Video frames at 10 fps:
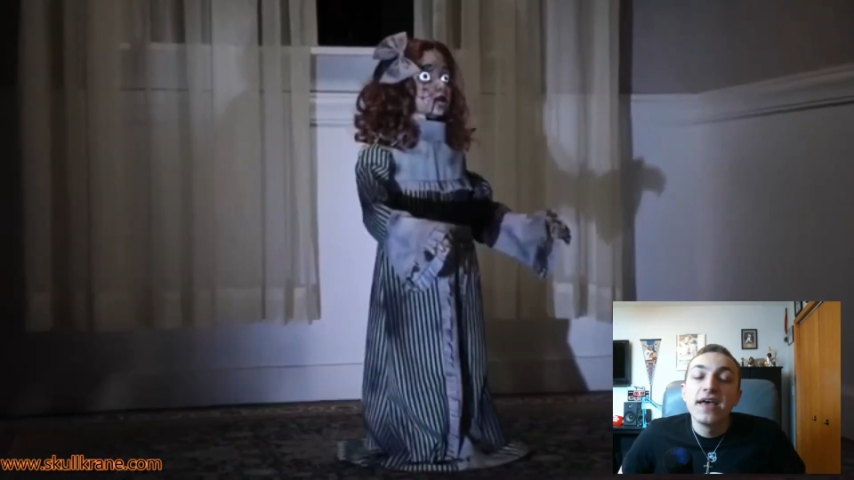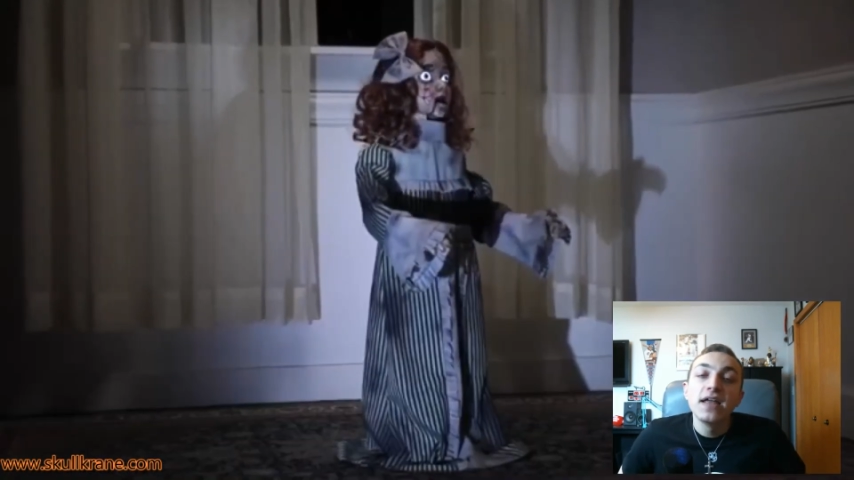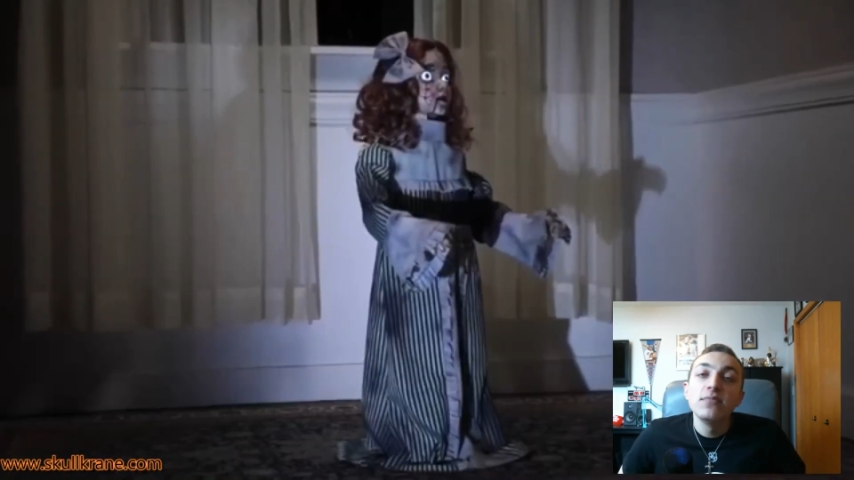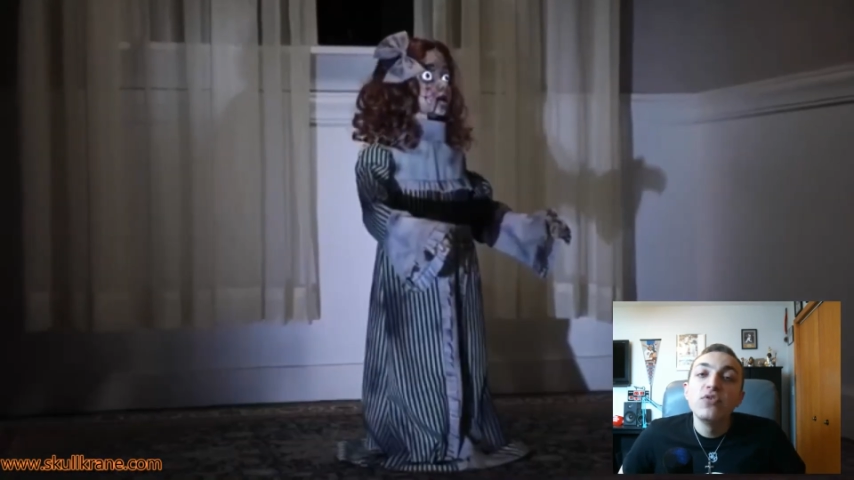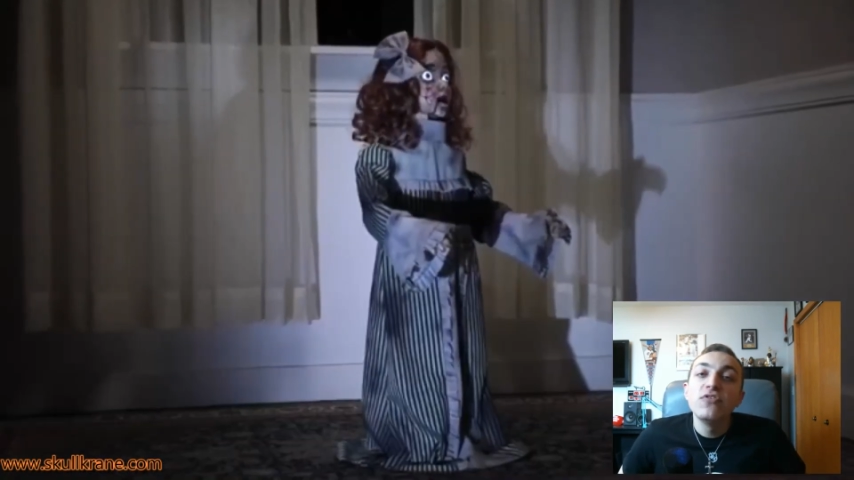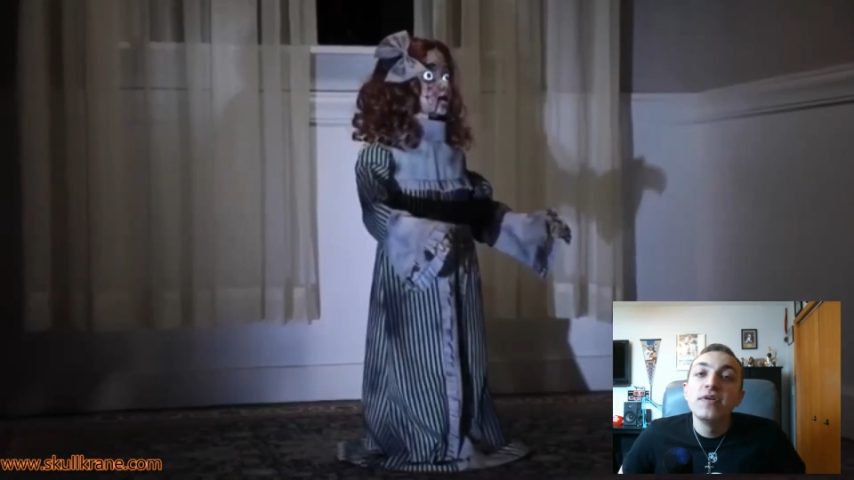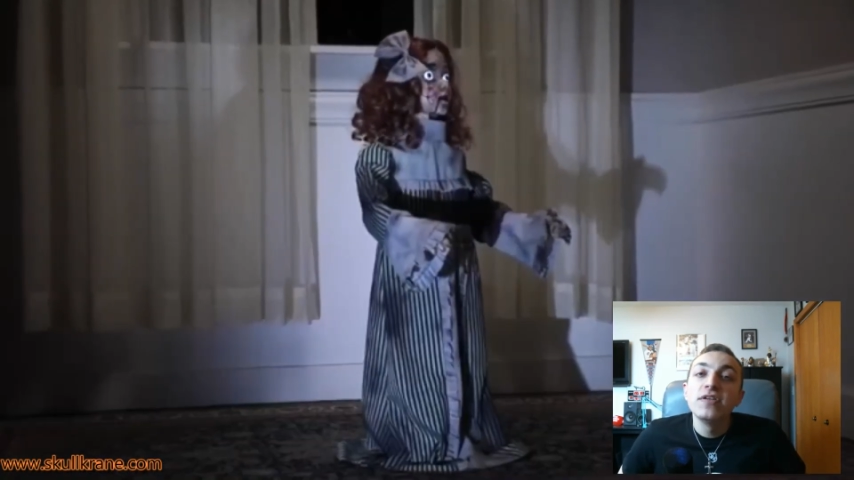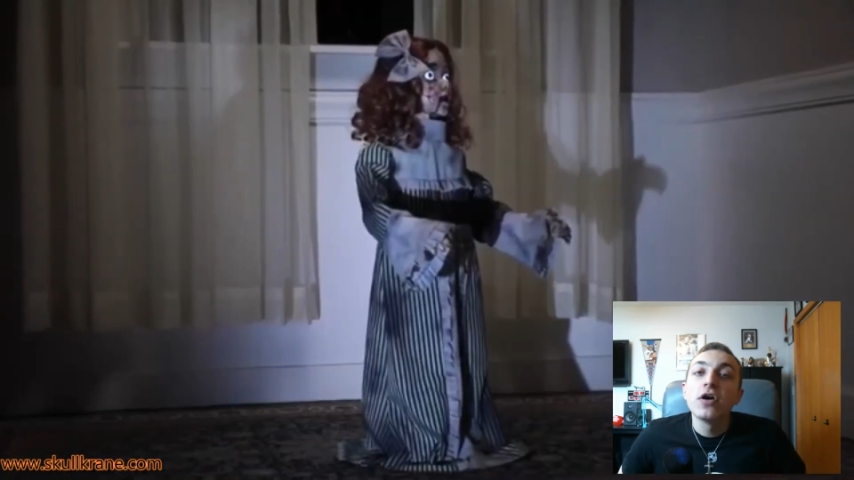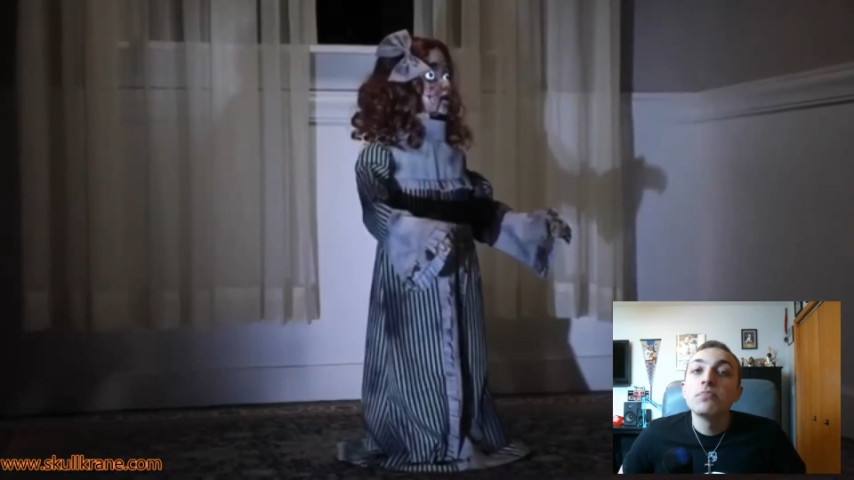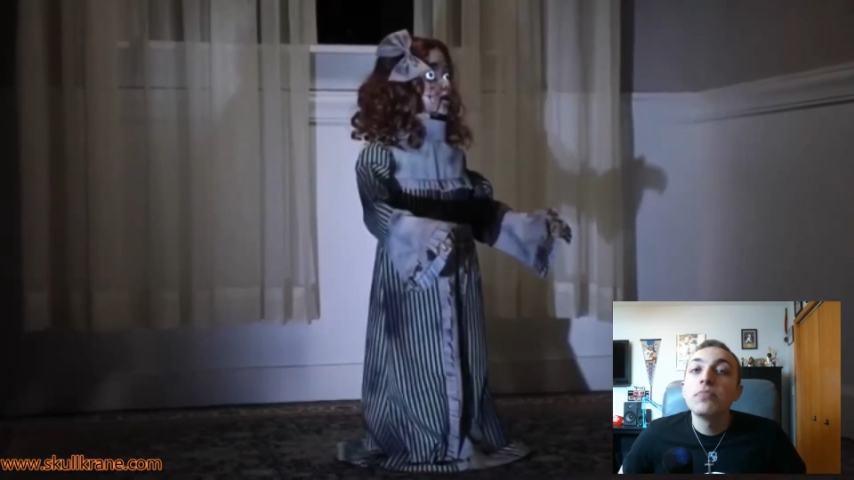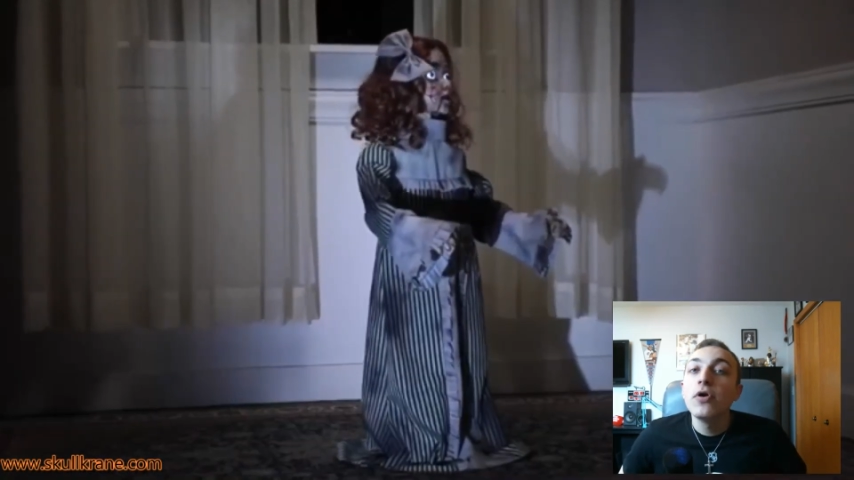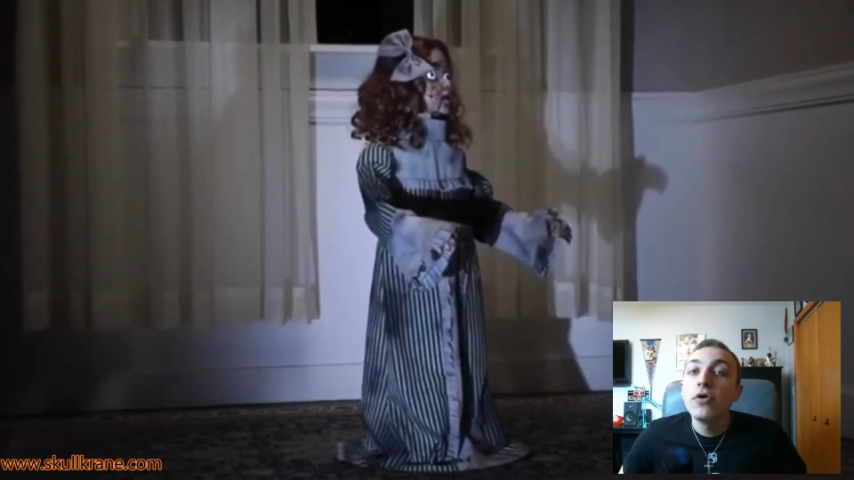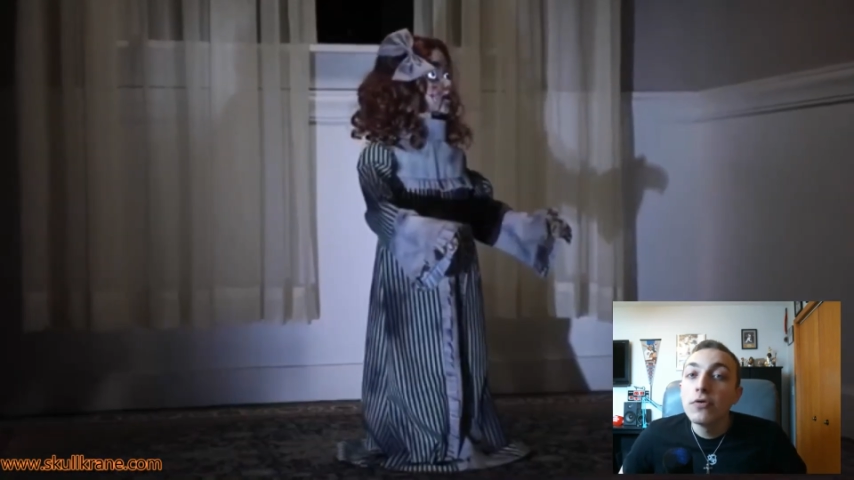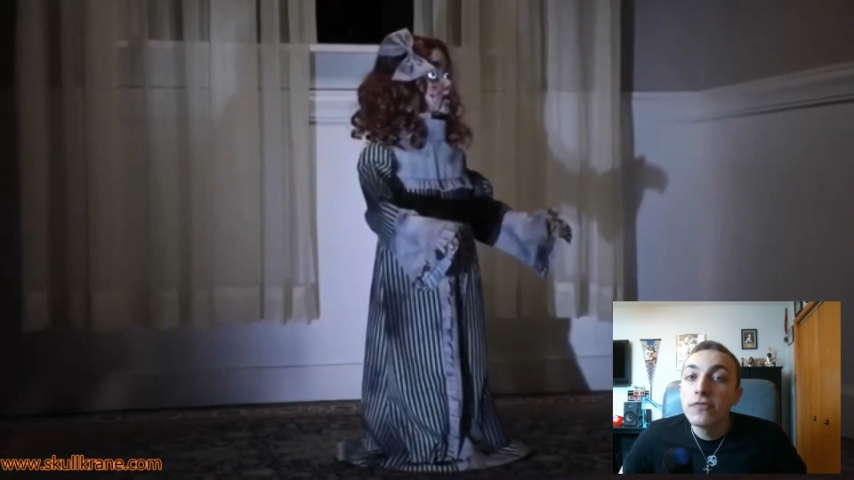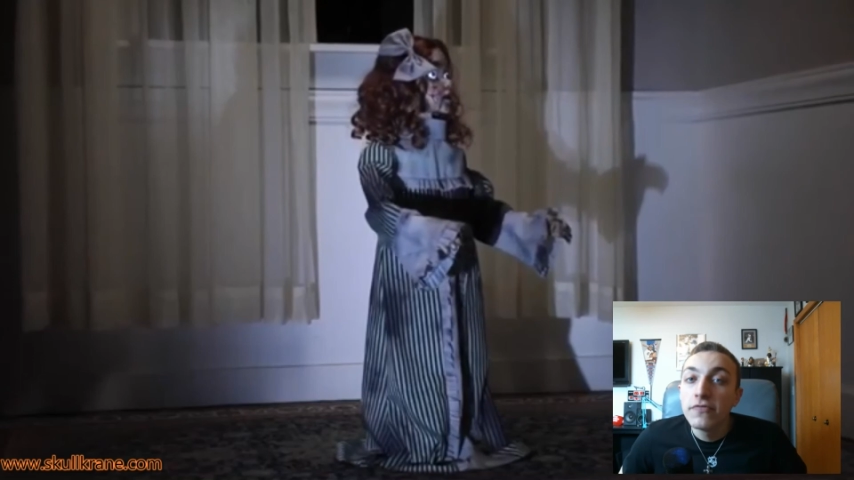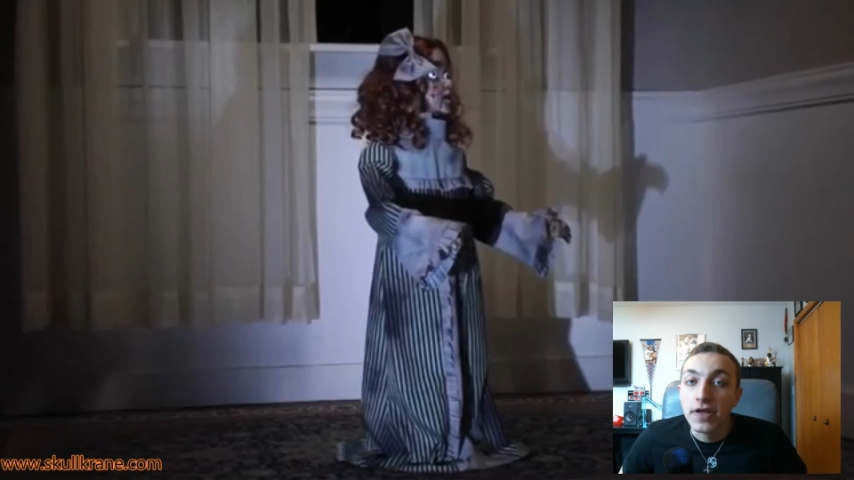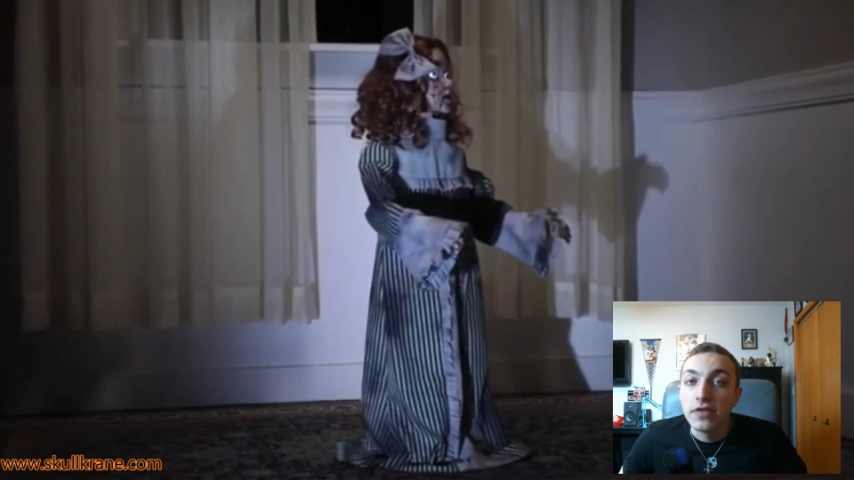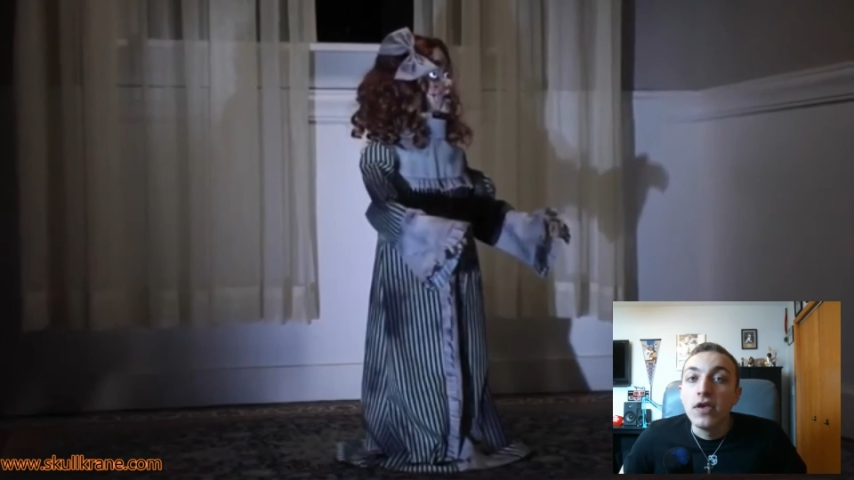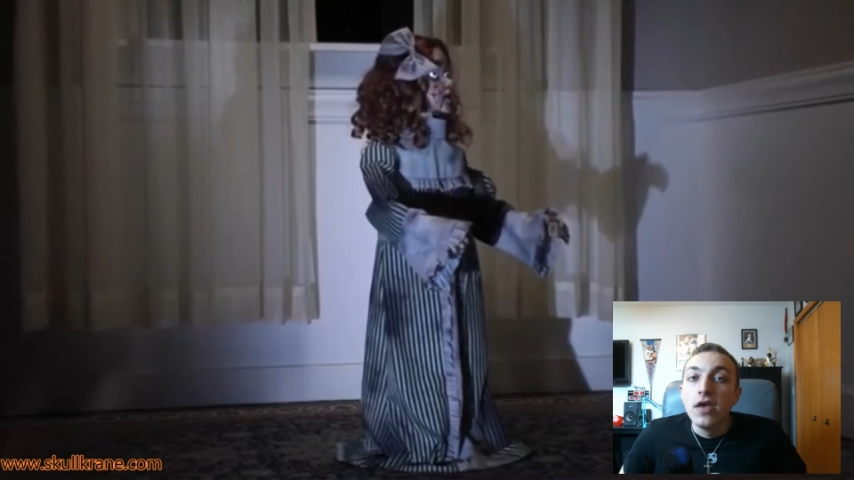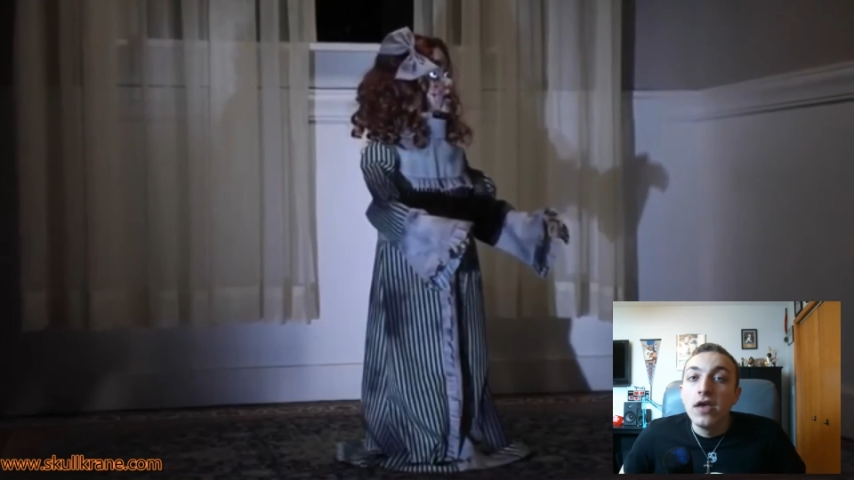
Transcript: head movement are perfect,